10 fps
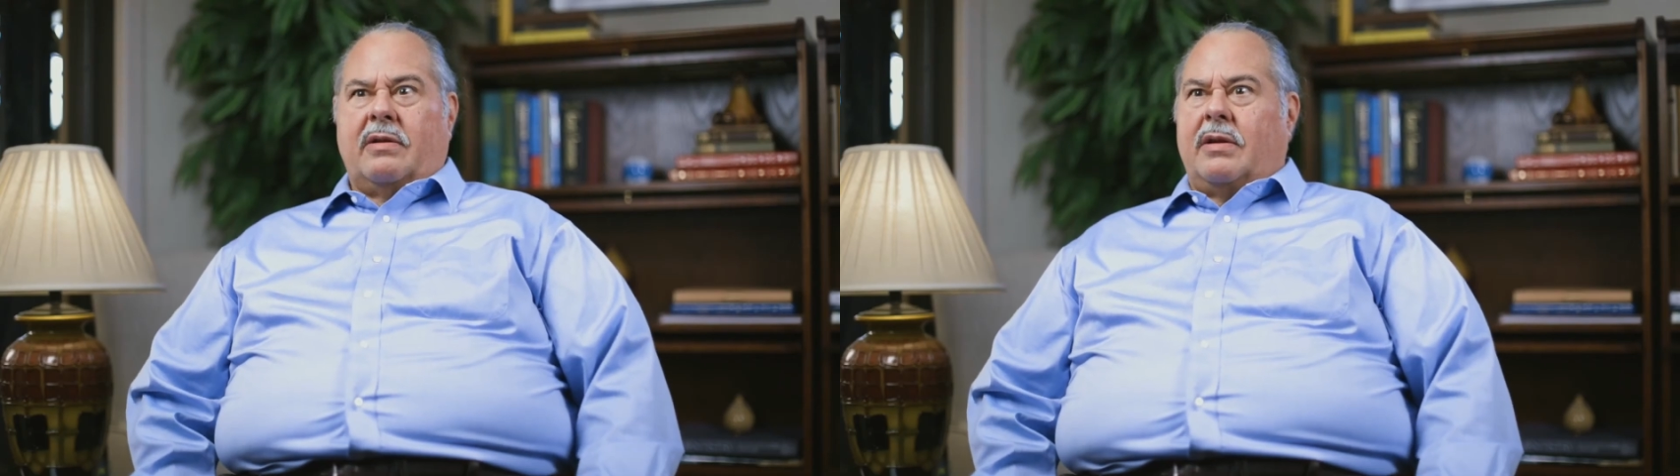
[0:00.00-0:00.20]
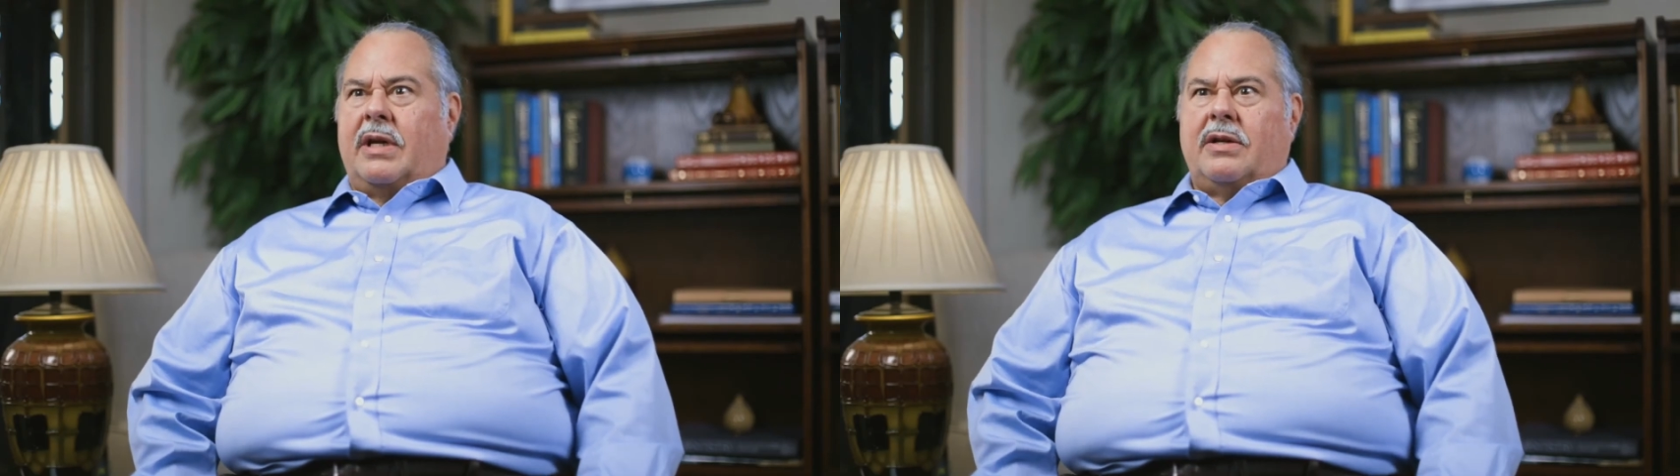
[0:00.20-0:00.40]

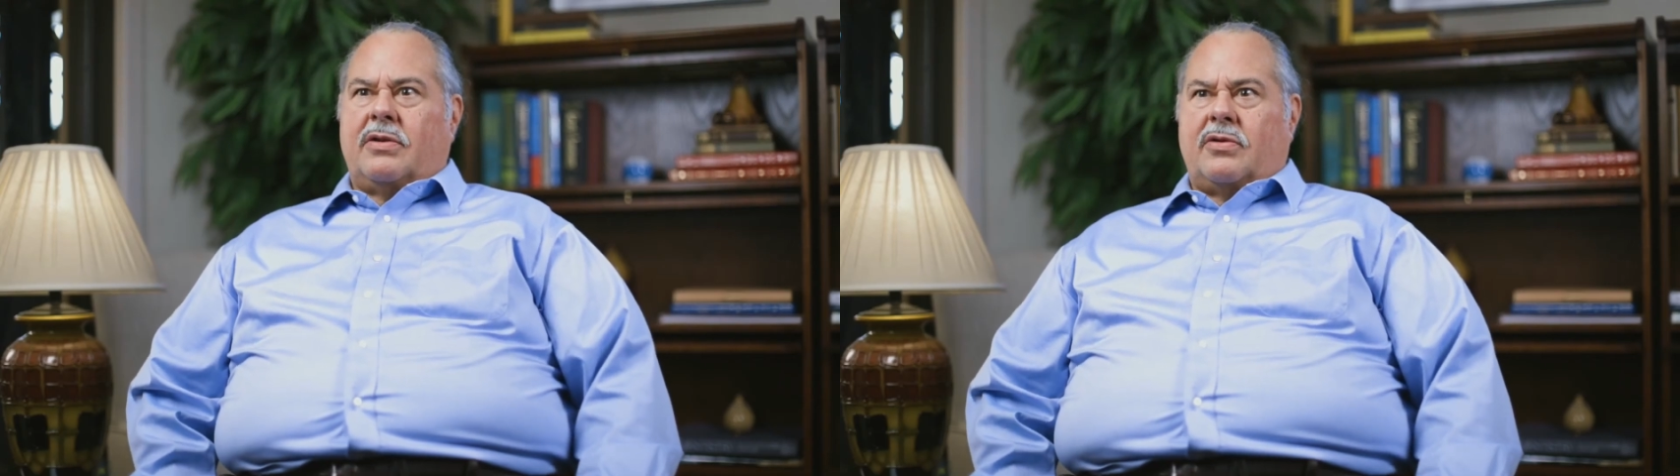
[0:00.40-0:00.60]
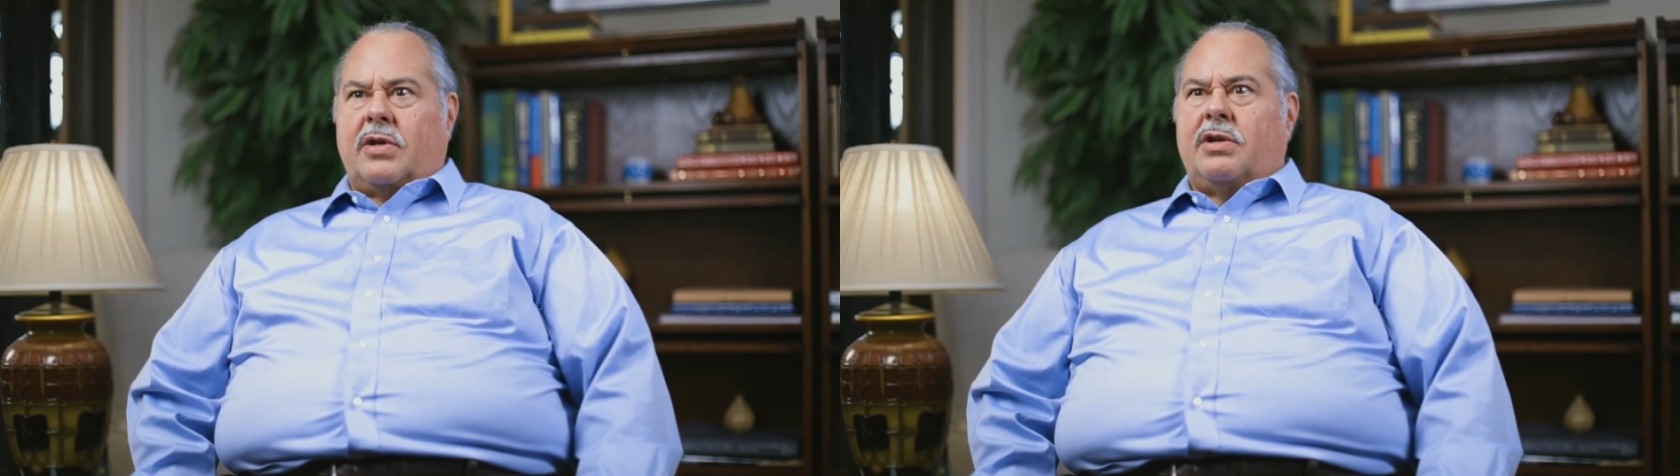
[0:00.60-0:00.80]
He just
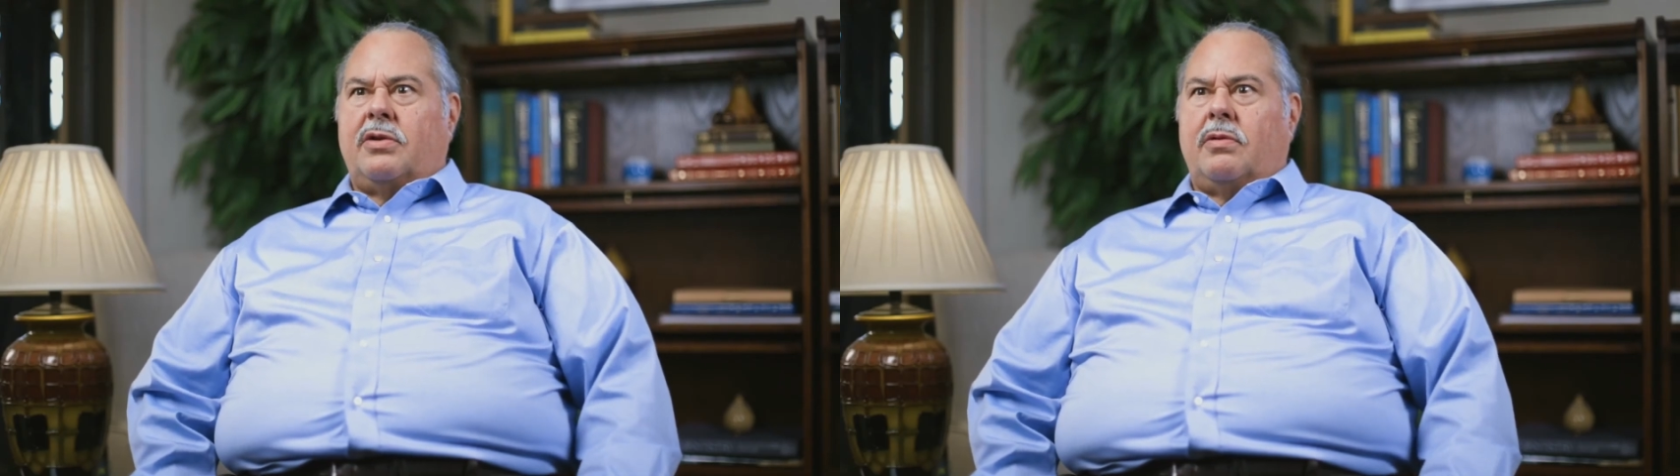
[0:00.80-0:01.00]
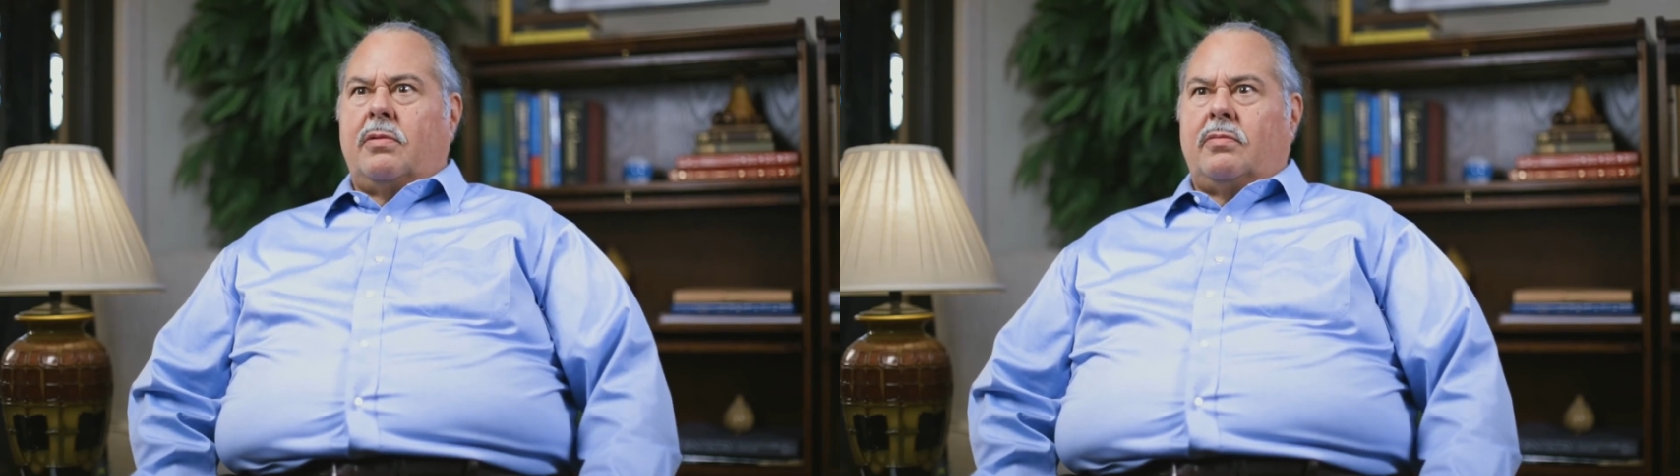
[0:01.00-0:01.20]
treats
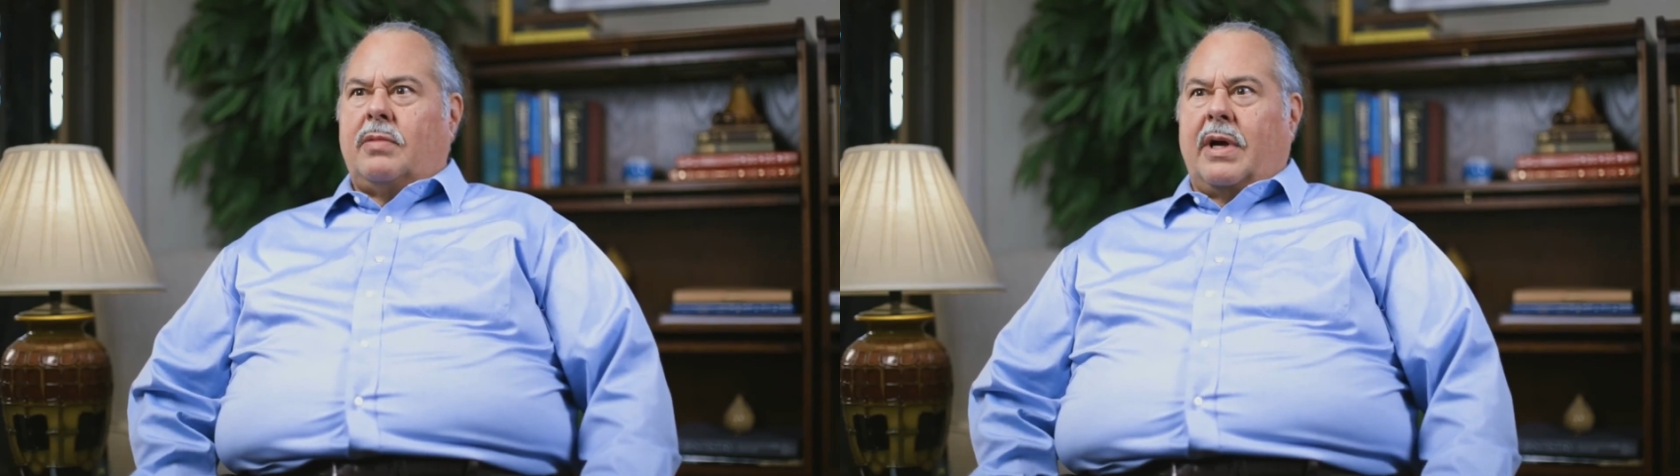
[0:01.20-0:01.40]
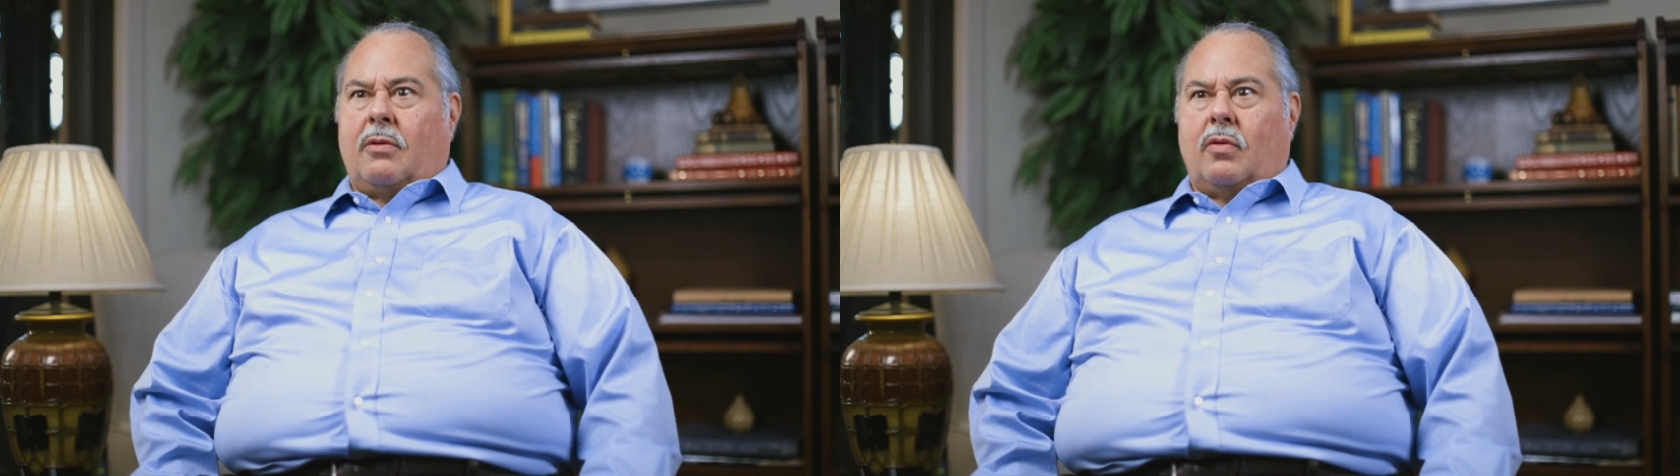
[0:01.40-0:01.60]
you
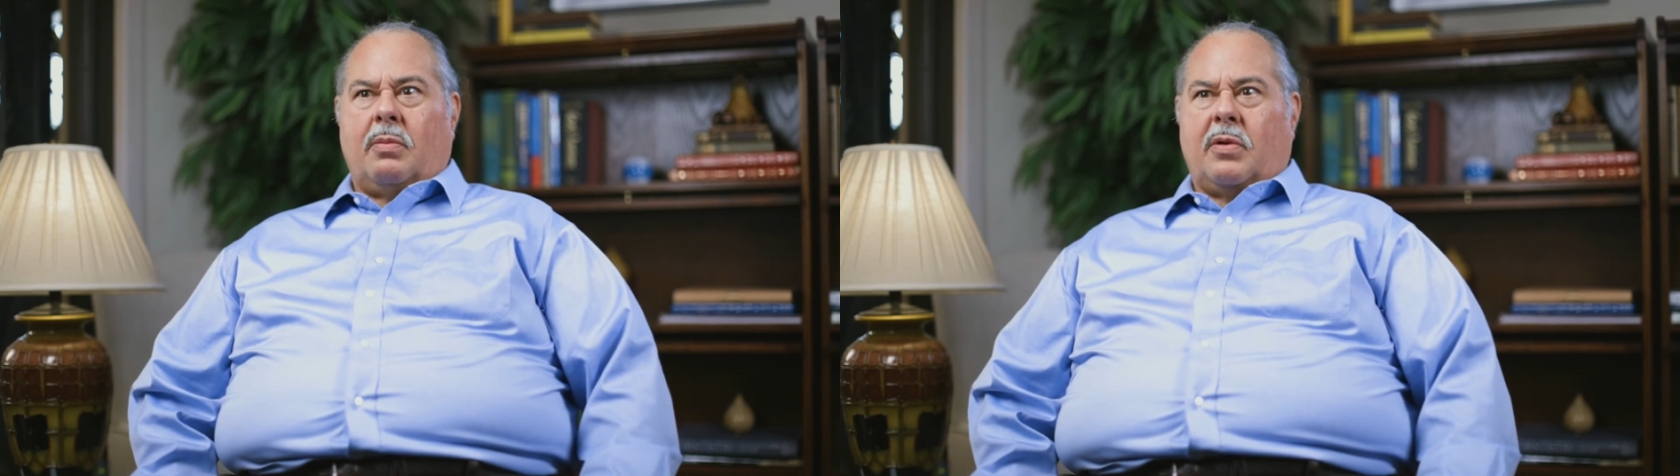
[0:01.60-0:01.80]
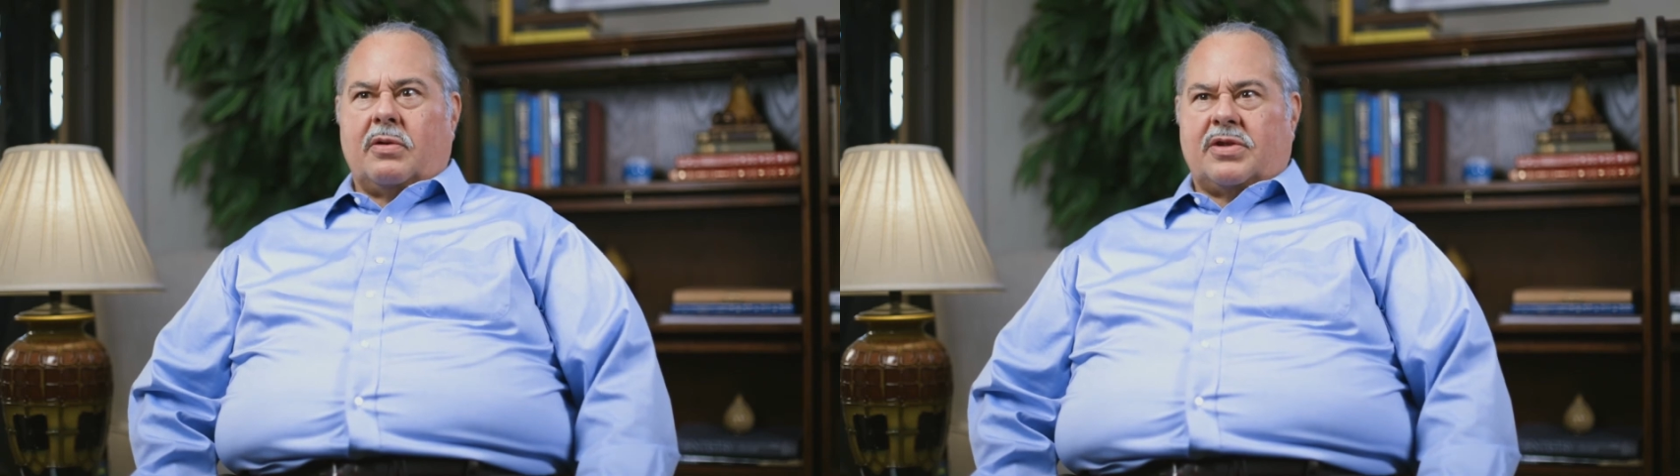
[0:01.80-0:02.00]
like a real
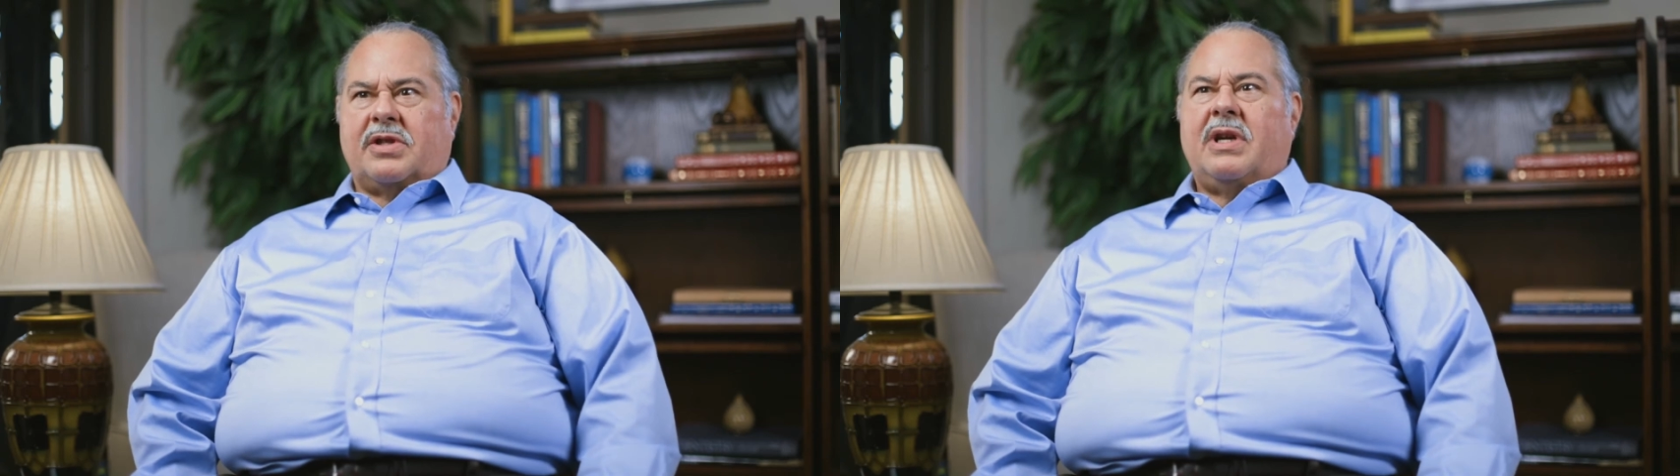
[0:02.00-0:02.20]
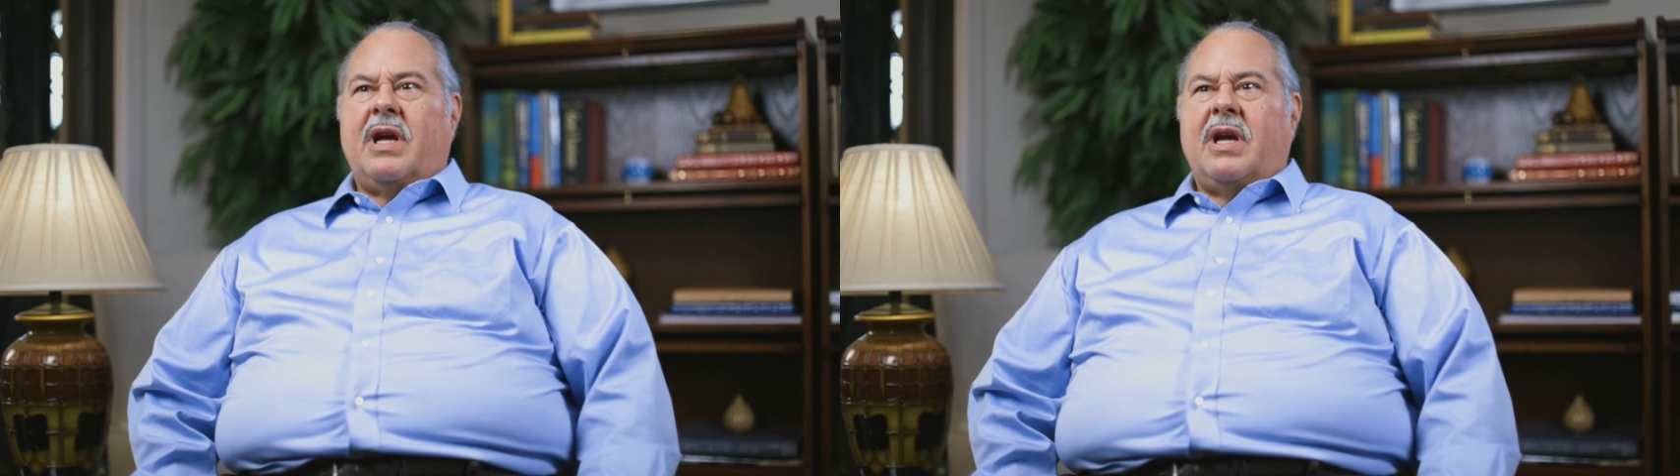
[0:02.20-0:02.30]
person.